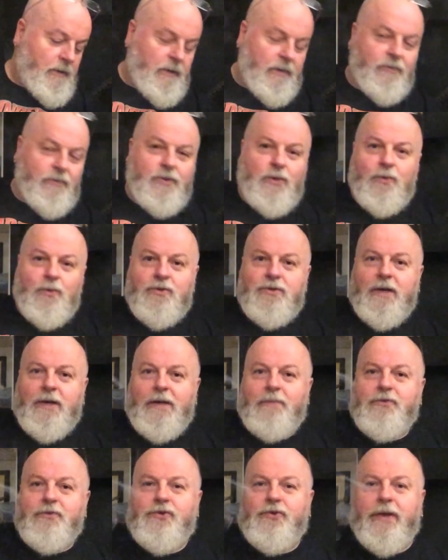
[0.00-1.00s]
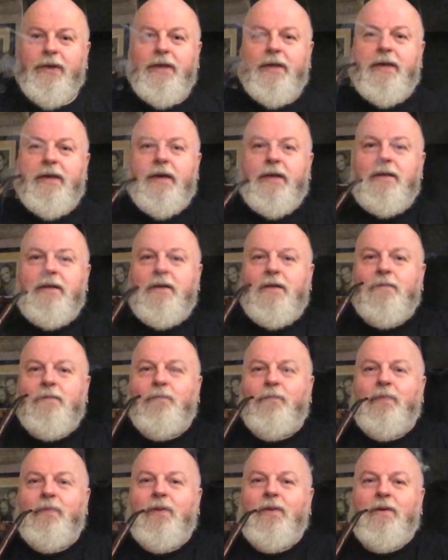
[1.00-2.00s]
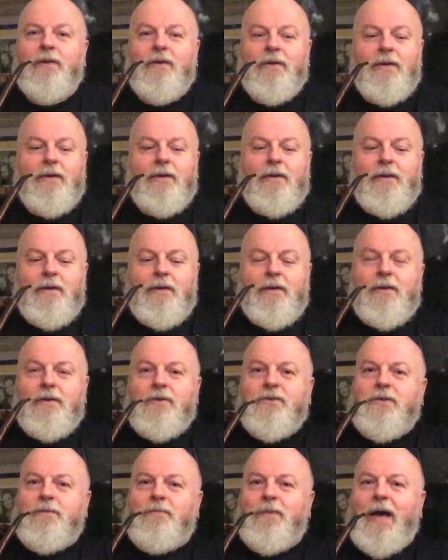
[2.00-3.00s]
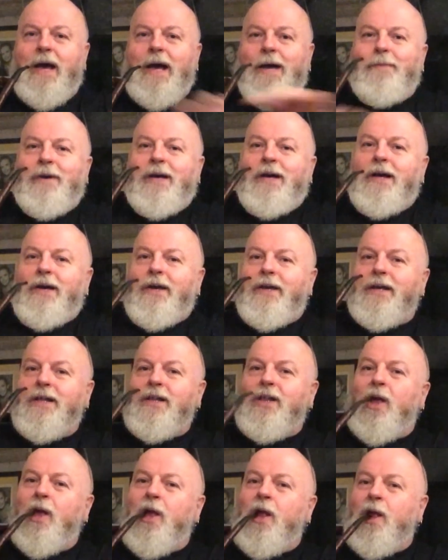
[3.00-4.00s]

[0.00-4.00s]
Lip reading: And of course I'm drinking some Abbott Ale,